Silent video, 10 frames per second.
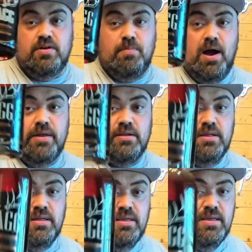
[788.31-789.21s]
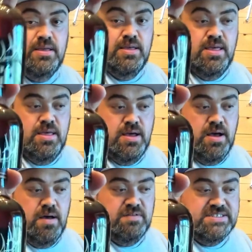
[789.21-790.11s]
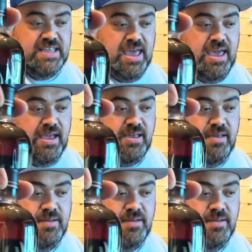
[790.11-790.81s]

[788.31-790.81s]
bottle of Stag.